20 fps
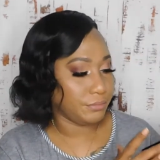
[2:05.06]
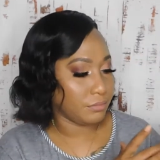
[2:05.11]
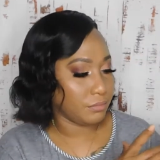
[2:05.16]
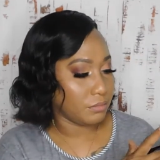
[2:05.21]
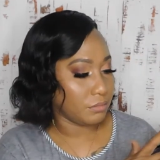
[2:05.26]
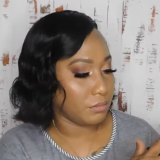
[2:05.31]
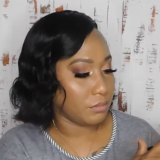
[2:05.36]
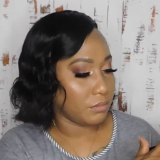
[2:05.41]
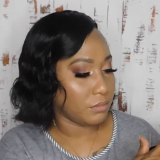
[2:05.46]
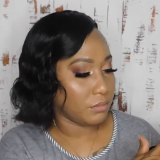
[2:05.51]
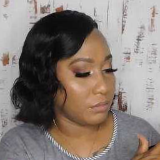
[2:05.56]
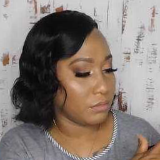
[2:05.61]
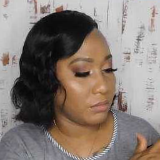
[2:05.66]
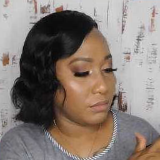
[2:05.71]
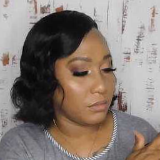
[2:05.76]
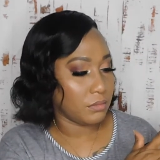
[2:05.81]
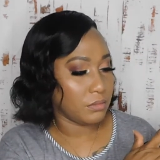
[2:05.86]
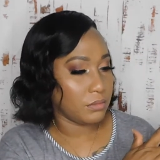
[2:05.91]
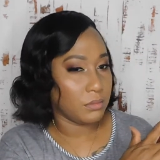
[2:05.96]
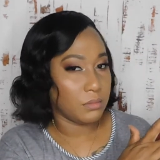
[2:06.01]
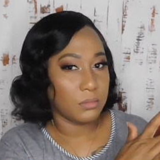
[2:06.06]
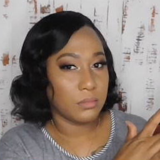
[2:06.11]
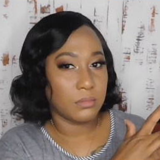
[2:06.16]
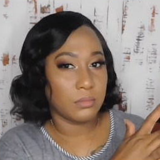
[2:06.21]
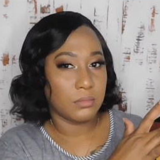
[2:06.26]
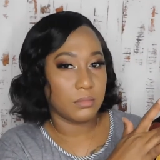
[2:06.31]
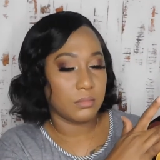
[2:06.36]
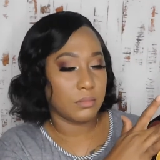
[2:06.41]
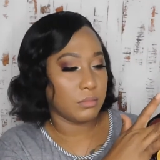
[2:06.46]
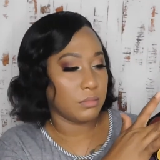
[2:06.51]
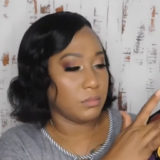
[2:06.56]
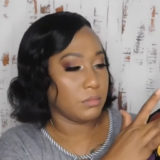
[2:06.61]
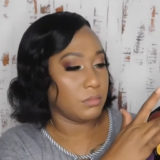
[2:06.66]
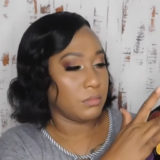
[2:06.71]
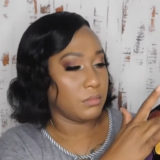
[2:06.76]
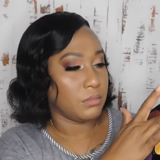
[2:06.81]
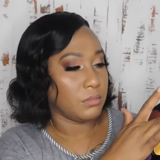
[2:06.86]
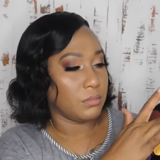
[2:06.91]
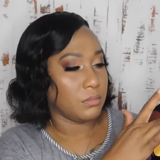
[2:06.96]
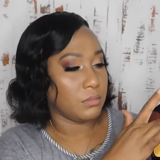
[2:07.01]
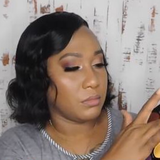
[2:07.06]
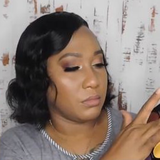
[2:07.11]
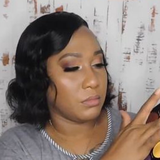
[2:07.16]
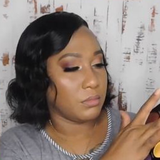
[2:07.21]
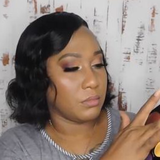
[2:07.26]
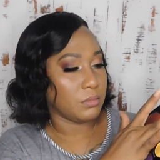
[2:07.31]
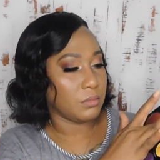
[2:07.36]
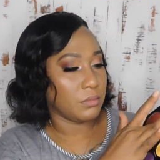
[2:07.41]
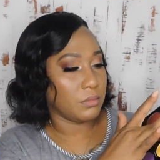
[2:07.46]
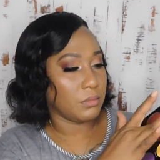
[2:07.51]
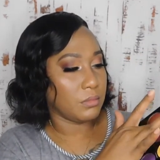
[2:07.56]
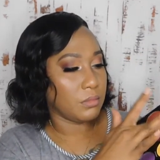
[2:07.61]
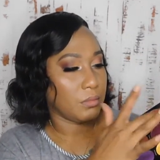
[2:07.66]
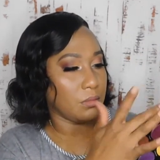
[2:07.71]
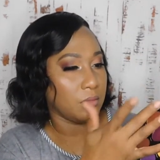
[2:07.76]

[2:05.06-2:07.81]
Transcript: [no speech]